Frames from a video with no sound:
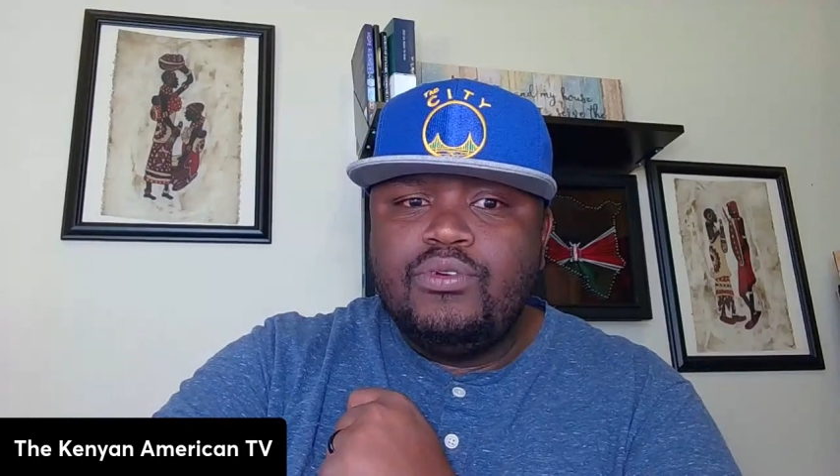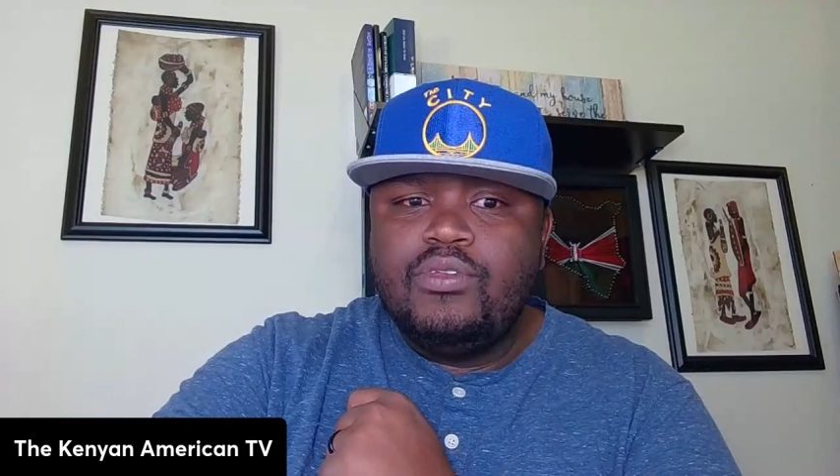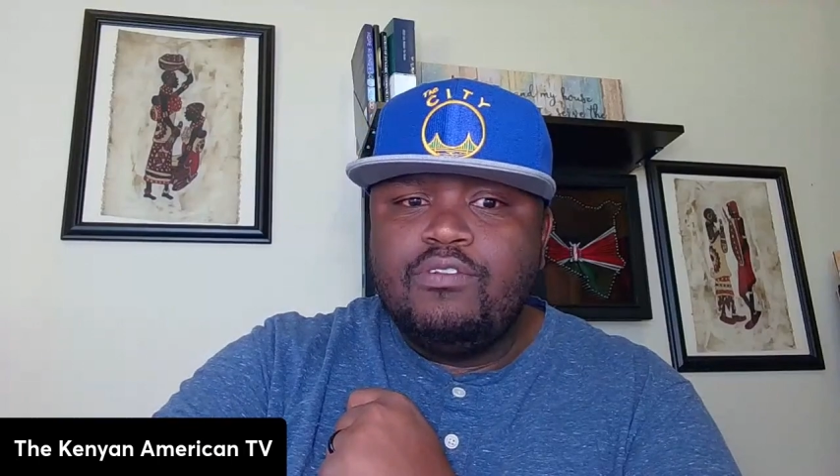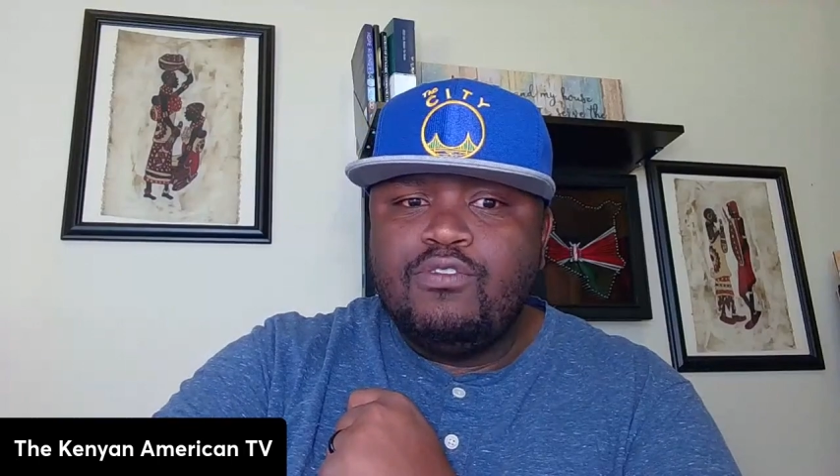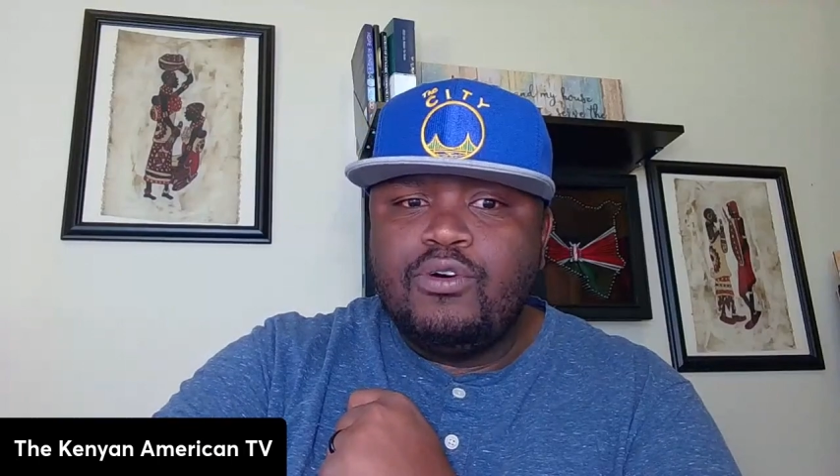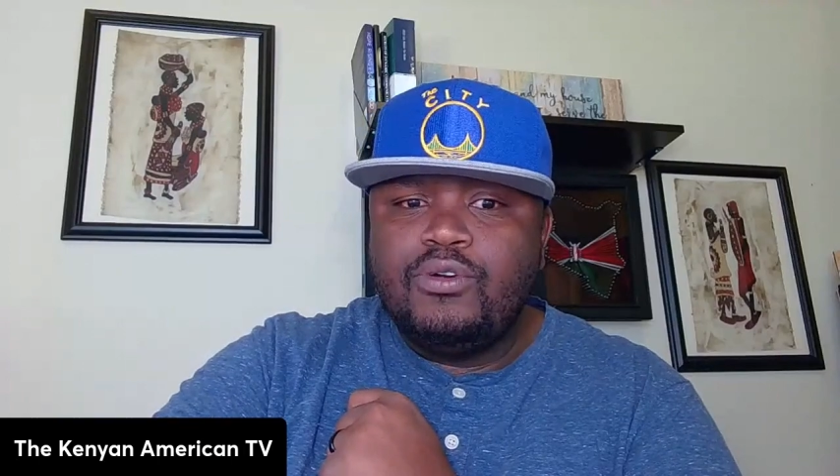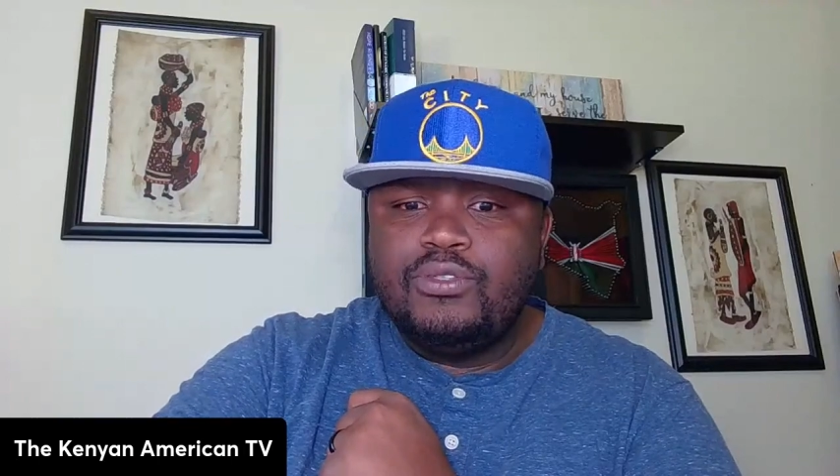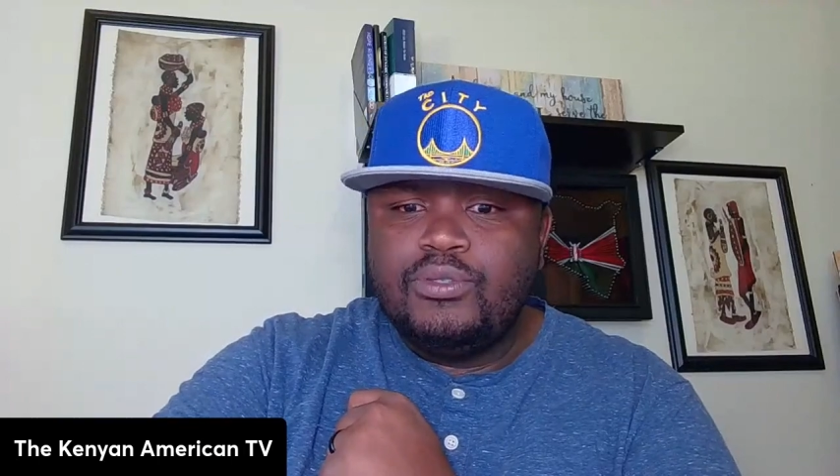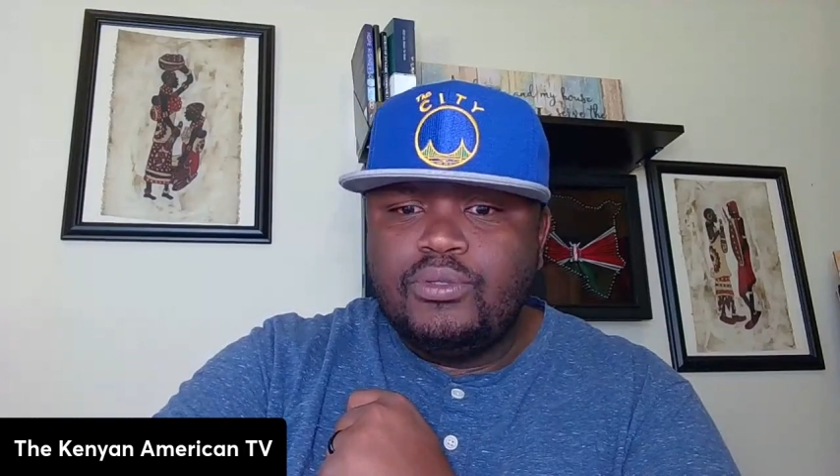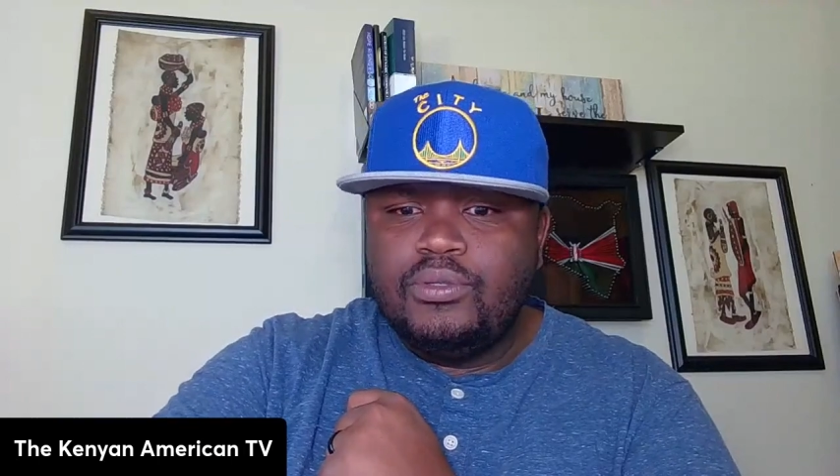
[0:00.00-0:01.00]
through the photo
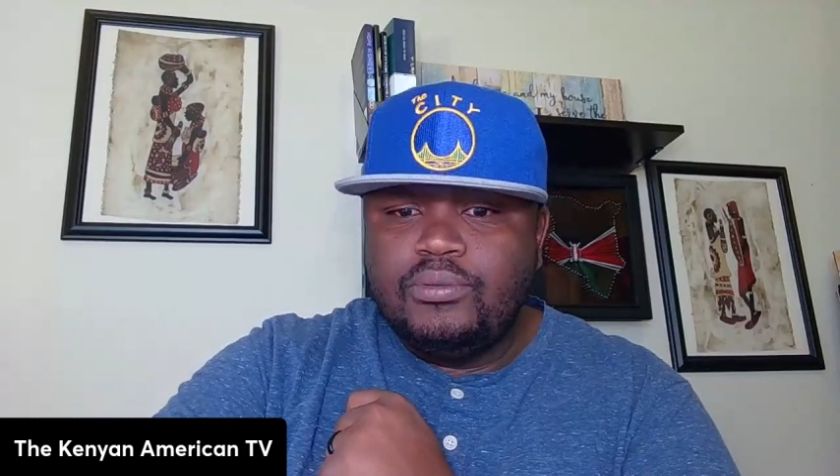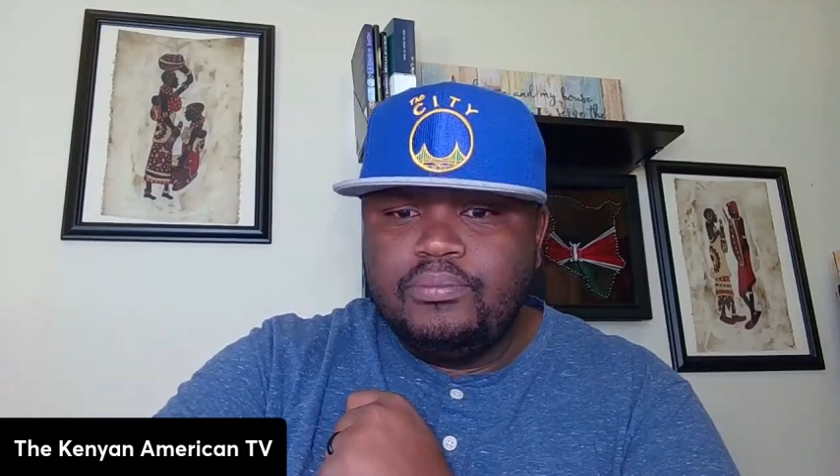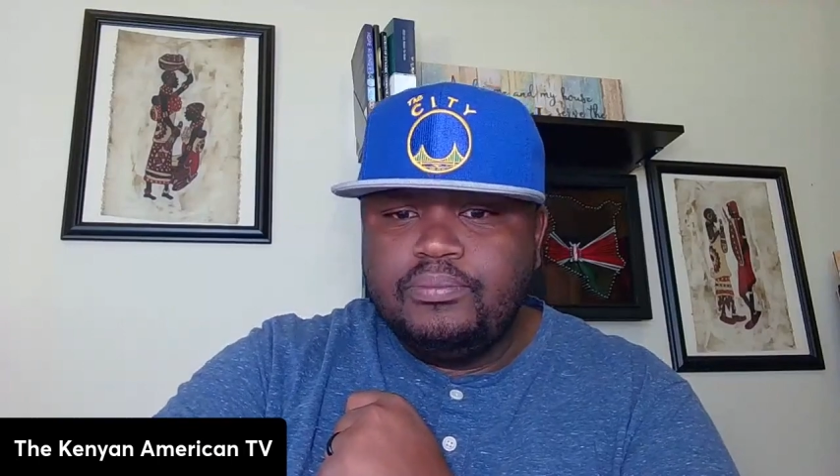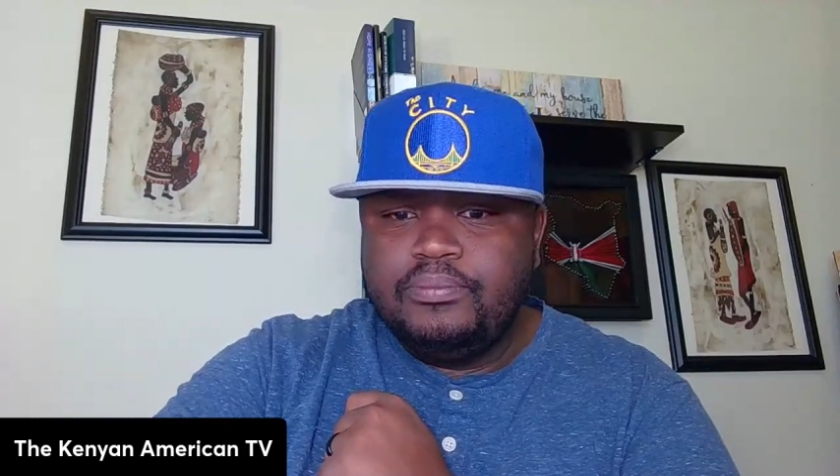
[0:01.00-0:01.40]
tool.